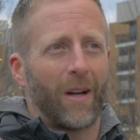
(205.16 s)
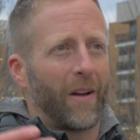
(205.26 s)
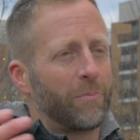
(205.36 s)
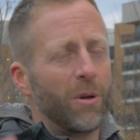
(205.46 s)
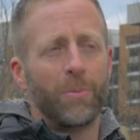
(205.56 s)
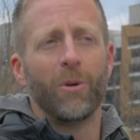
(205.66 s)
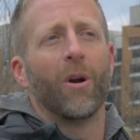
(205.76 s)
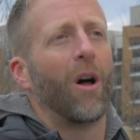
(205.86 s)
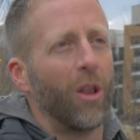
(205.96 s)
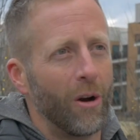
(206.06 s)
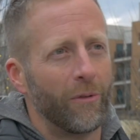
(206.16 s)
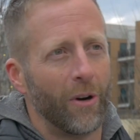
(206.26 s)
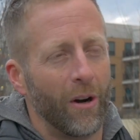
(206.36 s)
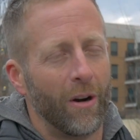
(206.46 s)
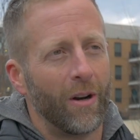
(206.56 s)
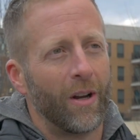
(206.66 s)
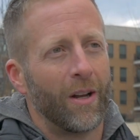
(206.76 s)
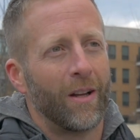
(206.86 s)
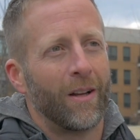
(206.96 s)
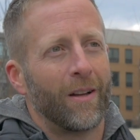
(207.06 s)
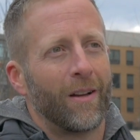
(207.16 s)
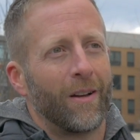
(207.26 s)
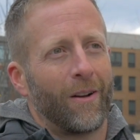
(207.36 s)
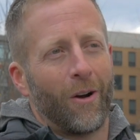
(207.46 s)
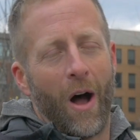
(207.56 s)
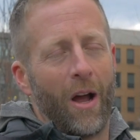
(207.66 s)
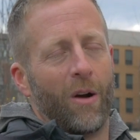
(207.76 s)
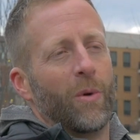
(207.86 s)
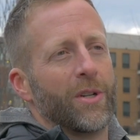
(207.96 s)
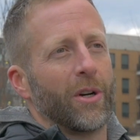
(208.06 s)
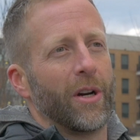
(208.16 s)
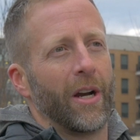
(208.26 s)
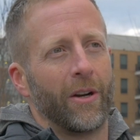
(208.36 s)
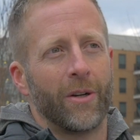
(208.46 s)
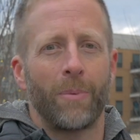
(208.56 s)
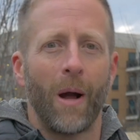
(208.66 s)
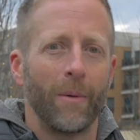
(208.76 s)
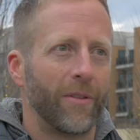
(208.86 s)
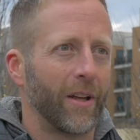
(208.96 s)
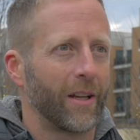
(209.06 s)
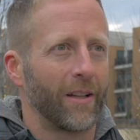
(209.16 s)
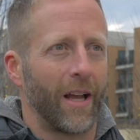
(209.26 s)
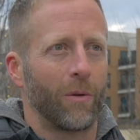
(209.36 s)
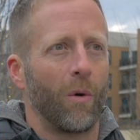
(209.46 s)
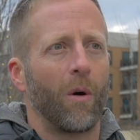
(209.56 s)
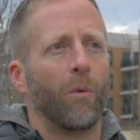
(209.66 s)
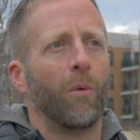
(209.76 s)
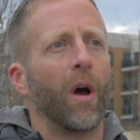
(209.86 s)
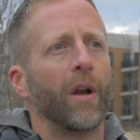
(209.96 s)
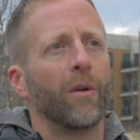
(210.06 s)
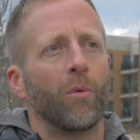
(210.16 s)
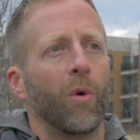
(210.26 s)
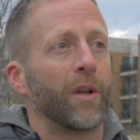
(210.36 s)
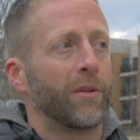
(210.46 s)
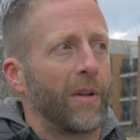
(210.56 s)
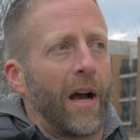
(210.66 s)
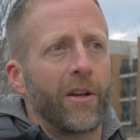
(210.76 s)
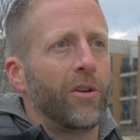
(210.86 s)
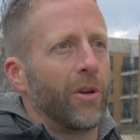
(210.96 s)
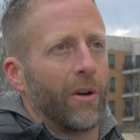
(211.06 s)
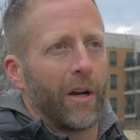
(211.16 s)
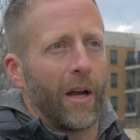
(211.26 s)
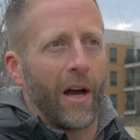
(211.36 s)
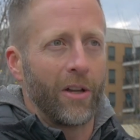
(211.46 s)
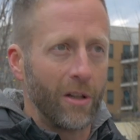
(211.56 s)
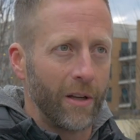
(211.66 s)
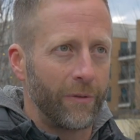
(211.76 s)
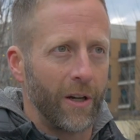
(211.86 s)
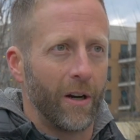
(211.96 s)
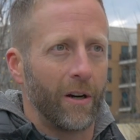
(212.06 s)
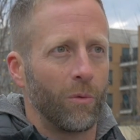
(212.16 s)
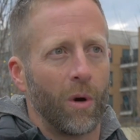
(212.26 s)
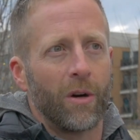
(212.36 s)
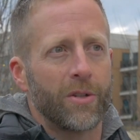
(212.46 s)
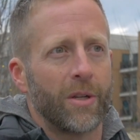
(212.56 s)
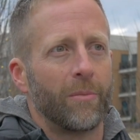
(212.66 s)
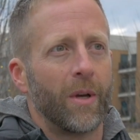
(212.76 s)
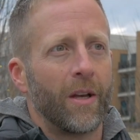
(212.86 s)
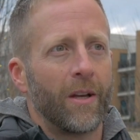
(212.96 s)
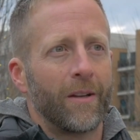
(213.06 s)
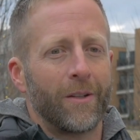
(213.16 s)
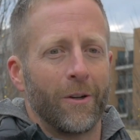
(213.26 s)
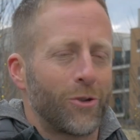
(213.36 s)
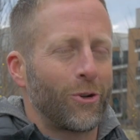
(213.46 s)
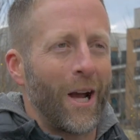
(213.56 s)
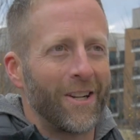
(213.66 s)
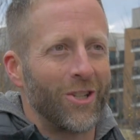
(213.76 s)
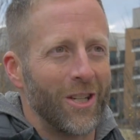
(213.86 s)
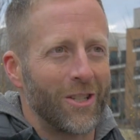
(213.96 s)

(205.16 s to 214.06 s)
I've poo-pooed all over Ohio winter here, and you're probably thinking like, well, how do you do it? How do you live here? What are some, strategies